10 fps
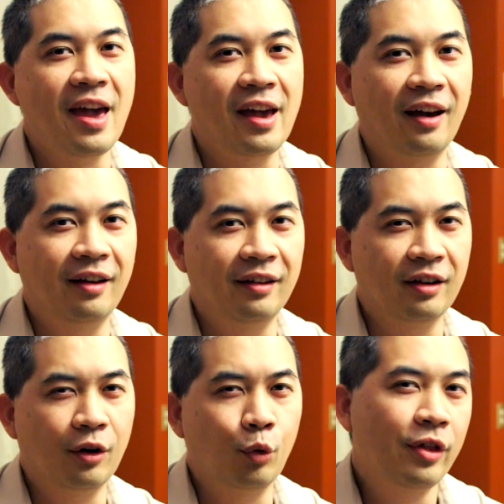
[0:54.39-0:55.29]

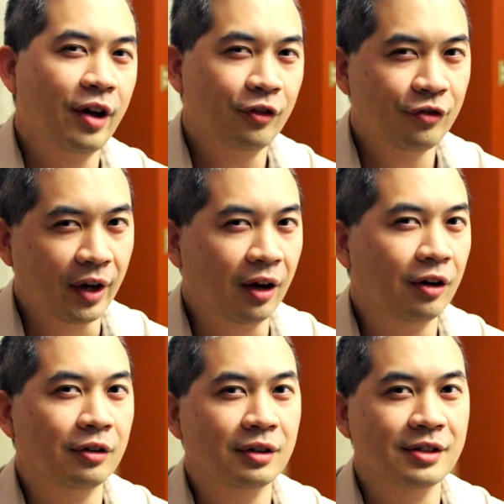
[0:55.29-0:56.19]
And without
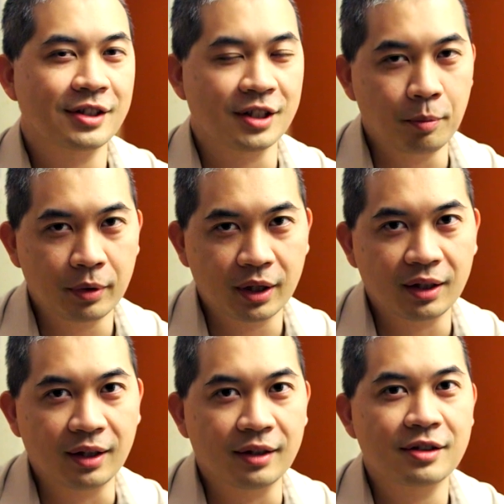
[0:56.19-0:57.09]
fail, somebody
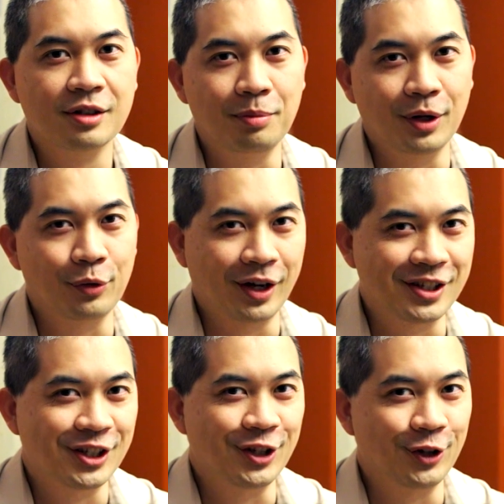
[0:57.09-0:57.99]
needs to be
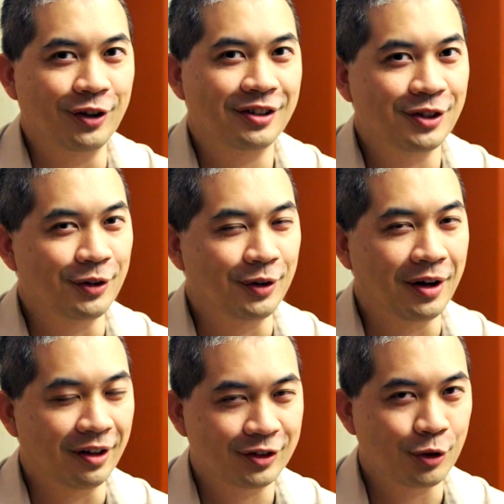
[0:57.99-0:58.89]
rescued to
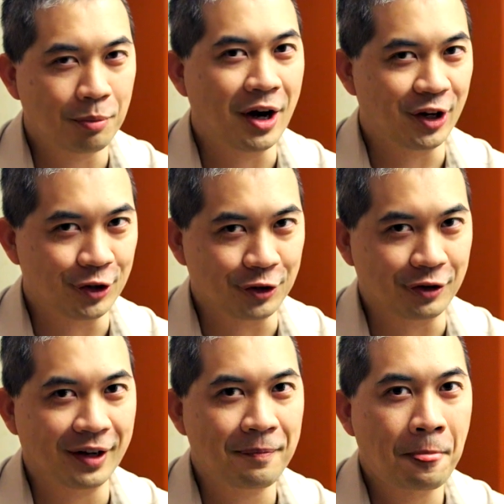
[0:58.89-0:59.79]
a minor
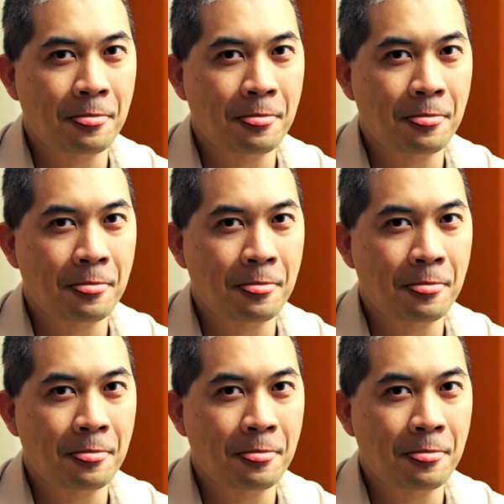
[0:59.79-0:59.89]
degree.